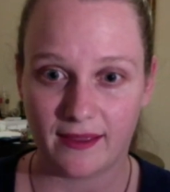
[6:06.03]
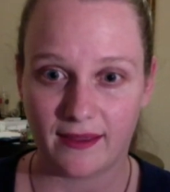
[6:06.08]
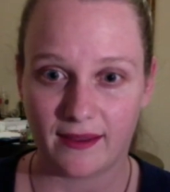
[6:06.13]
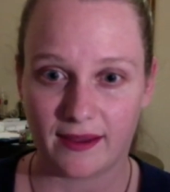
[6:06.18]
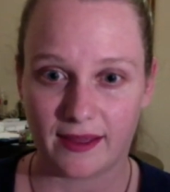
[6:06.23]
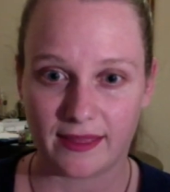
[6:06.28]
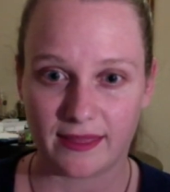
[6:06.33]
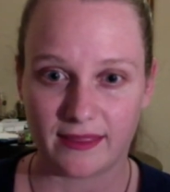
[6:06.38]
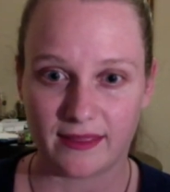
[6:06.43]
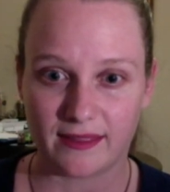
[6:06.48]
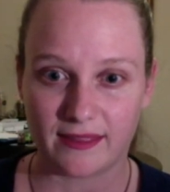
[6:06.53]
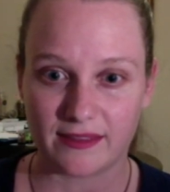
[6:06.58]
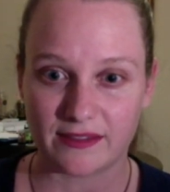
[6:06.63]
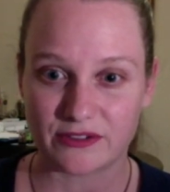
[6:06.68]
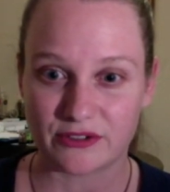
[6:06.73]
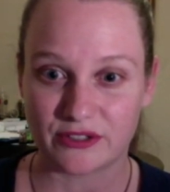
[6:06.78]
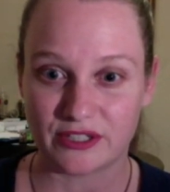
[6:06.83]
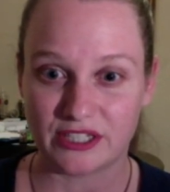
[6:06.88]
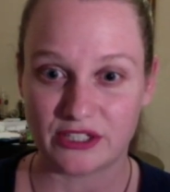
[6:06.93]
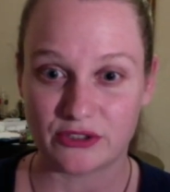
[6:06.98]
I think there's
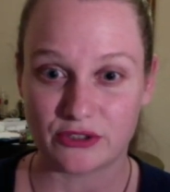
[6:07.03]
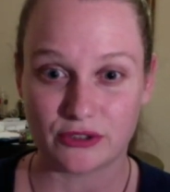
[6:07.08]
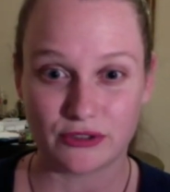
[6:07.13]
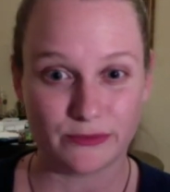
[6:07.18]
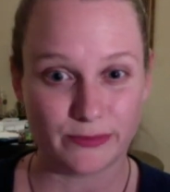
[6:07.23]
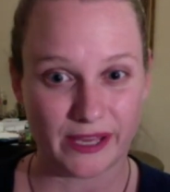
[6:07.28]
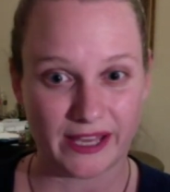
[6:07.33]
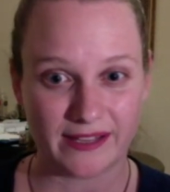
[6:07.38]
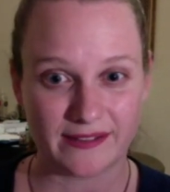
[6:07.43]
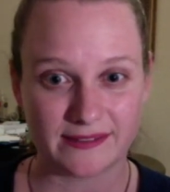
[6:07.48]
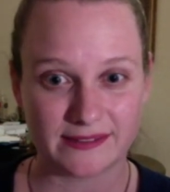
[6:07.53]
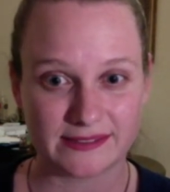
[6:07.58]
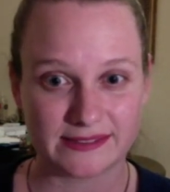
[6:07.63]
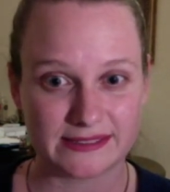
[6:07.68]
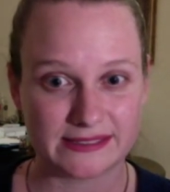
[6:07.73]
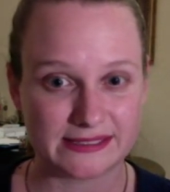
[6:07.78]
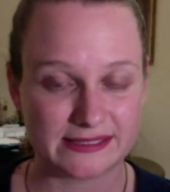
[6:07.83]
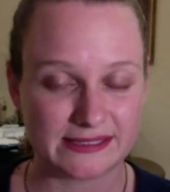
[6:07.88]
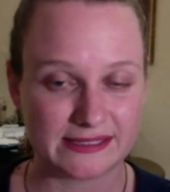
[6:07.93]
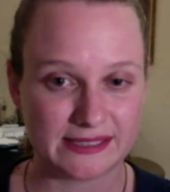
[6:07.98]
only 2
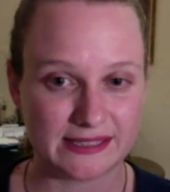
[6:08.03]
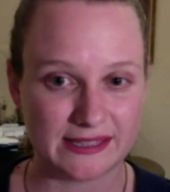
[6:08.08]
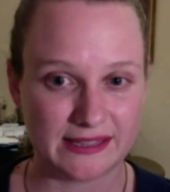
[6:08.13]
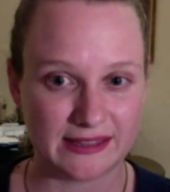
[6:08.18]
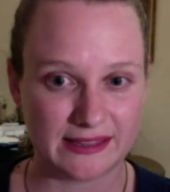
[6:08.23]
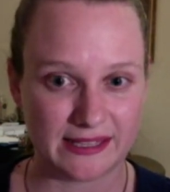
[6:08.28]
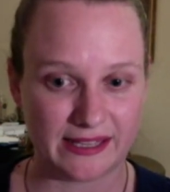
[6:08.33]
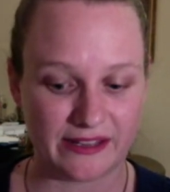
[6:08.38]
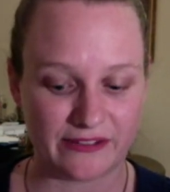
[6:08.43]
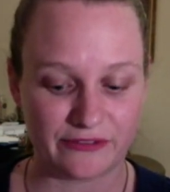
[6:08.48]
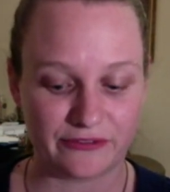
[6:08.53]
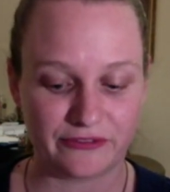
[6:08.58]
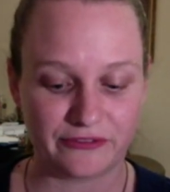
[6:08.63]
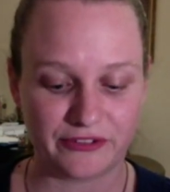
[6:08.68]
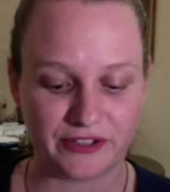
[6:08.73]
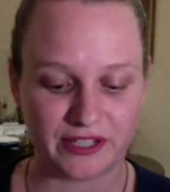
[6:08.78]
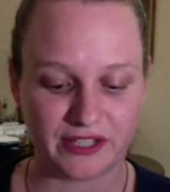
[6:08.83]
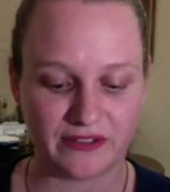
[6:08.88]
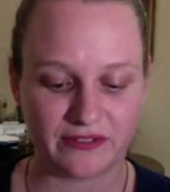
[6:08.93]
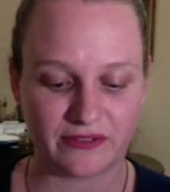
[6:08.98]
patterns
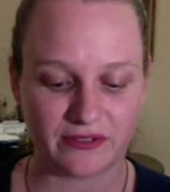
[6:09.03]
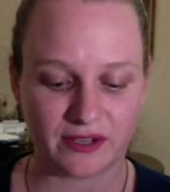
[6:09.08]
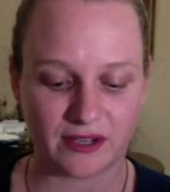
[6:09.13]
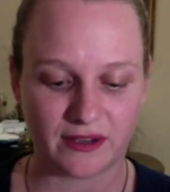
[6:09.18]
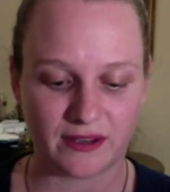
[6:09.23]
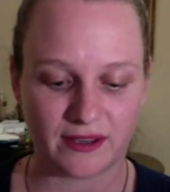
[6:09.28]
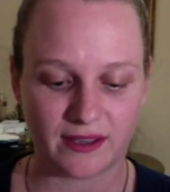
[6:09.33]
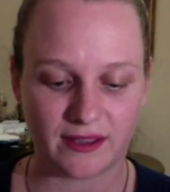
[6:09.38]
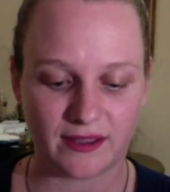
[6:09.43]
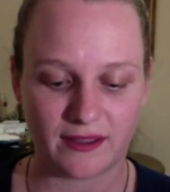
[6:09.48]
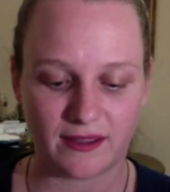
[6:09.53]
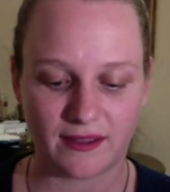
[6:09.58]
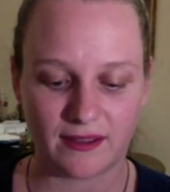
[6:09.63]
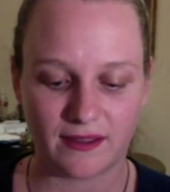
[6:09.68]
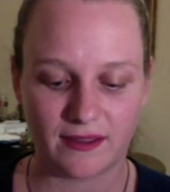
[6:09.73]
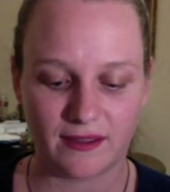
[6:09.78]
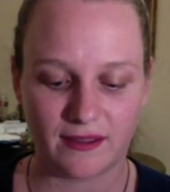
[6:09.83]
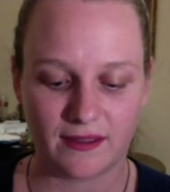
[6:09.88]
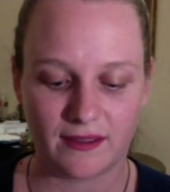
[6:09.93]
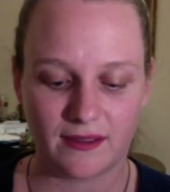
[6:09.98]
left, if I
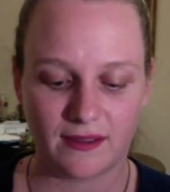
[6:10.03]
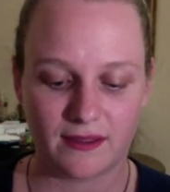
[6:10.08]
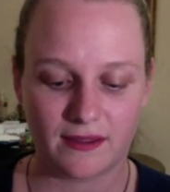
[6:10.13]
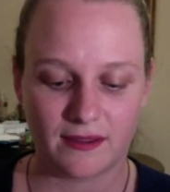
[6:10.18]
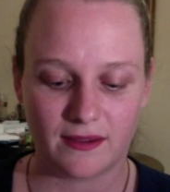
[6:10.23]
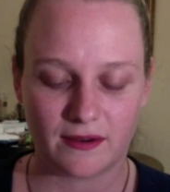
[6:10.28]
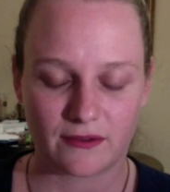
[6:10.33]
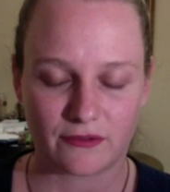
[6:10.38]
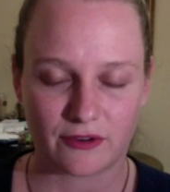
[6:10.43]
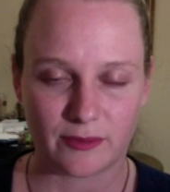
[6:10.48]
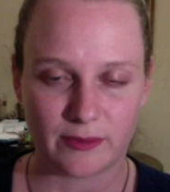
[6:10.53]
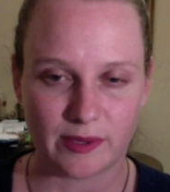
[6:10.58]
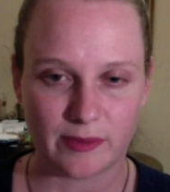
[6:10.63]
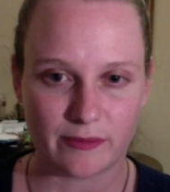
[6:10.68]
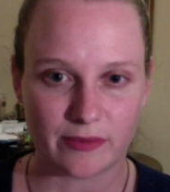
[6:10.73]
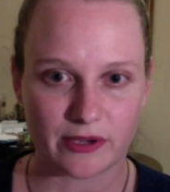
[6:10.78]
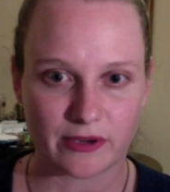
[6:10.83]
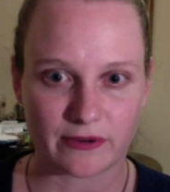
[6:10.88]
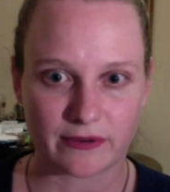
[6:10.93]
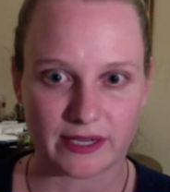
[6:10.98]

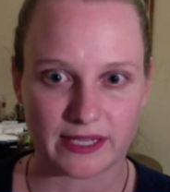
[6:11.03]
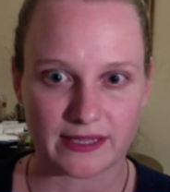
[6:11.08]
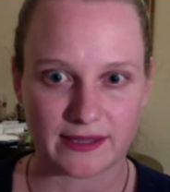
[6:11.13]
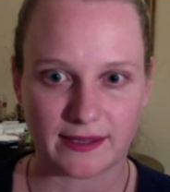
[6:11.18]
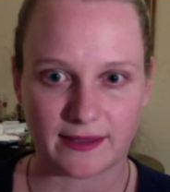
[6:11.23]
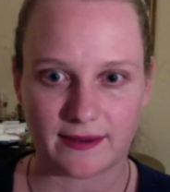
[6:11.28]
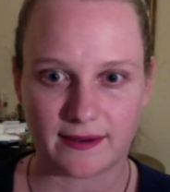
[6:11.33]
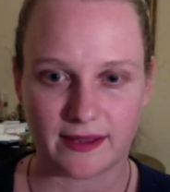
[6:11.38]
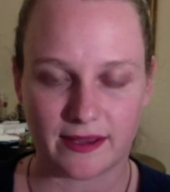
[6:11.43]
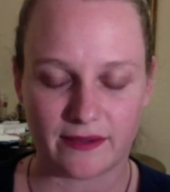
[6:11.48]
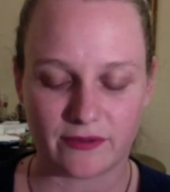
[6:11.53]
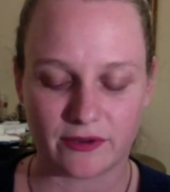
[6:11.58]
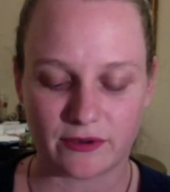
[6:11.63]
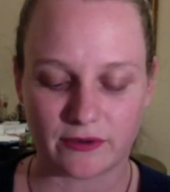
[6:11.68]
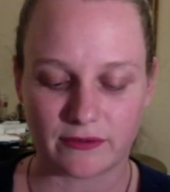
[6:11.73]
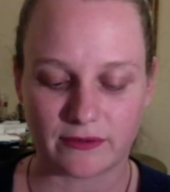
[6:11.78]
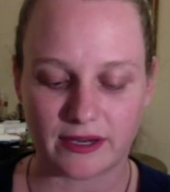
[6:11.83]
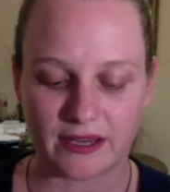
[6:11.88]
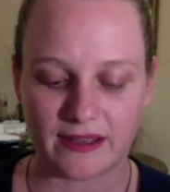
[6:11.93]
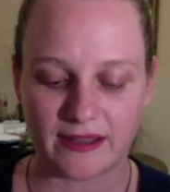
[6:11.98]
remember correctly and have it
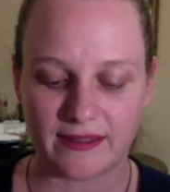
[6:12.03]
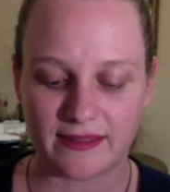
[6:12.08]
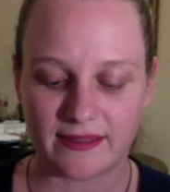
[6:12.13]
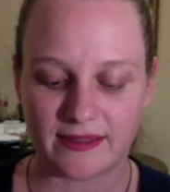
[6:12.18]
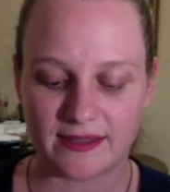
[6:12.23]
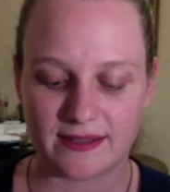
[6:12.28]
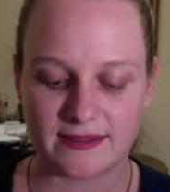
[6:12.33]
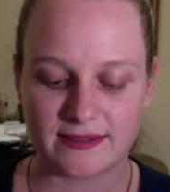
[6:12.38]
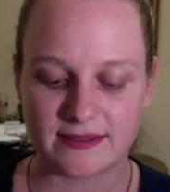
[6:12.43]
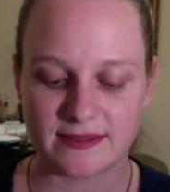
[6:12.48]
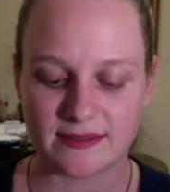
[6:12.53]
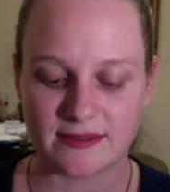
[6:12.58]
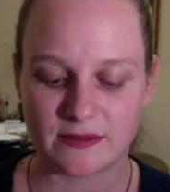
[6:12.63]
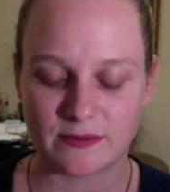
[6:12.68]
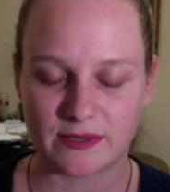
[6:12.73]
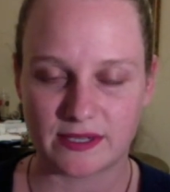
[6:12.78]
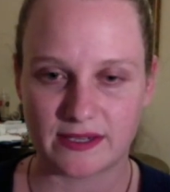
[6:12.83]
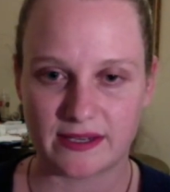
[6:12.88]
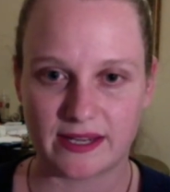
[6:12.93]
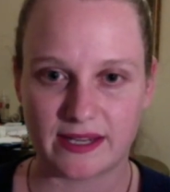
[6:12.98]
all right. There's the
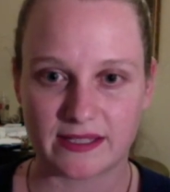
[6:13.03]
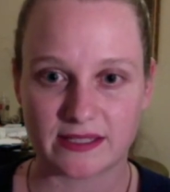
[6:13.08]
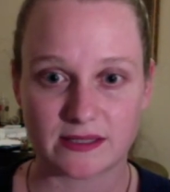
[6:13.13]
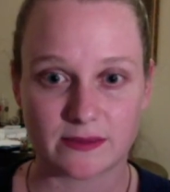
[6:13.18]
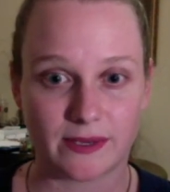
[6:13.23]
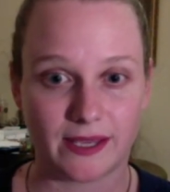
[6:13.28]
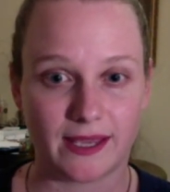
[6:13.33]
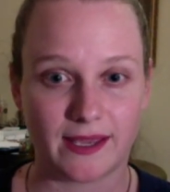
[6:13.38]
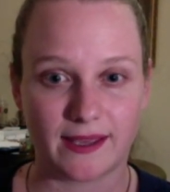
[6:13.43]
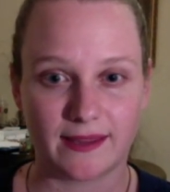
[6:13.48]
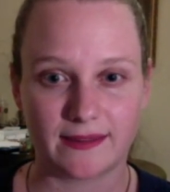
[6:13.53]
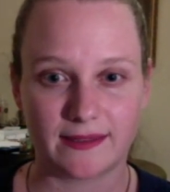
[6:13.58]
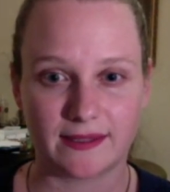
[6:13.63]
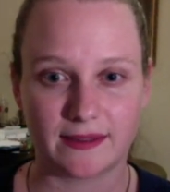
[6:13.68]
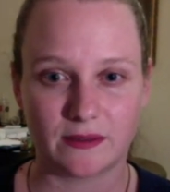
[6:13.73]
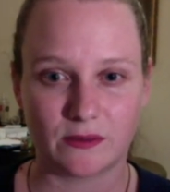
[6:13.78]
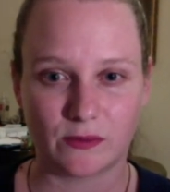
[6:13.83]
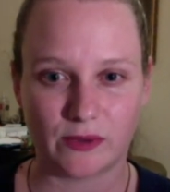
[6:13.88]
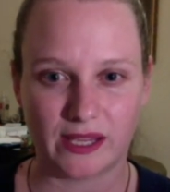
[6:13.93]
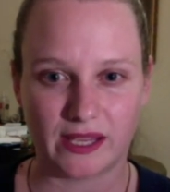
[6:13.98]
one next week, and then
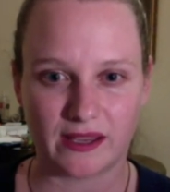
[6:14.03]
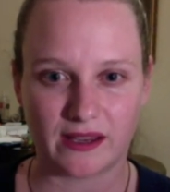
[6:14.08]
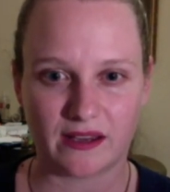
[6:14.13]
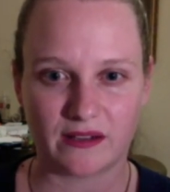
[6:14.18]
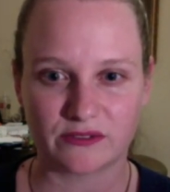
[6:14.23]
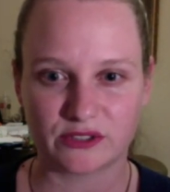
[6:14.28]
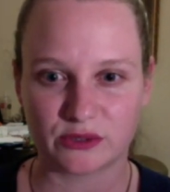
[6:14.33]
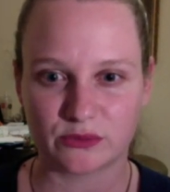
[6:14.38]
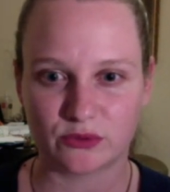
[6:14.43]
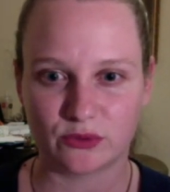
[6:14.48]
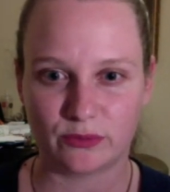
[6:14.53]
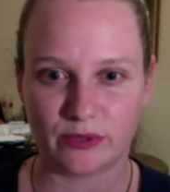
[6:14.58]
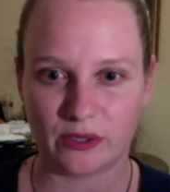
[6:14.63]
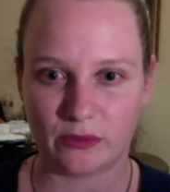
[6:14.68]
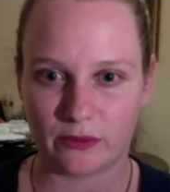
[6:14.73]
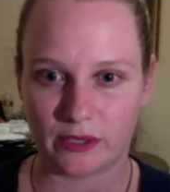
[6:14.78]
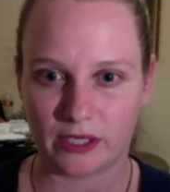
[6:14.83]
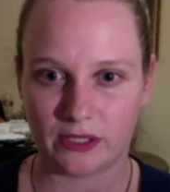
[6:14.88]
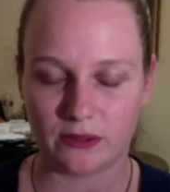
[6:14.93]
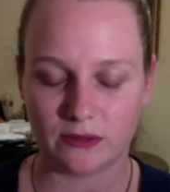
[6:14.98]
the week after will be
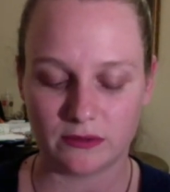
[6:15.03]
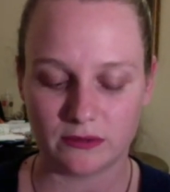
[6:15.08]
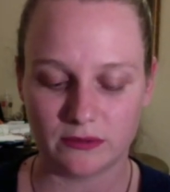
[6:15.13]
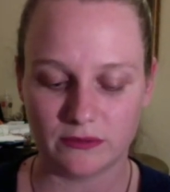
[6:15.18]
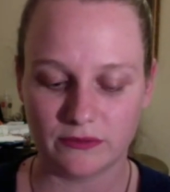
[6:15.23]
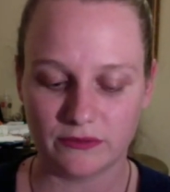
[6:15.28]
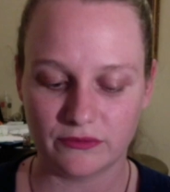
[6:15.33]
where you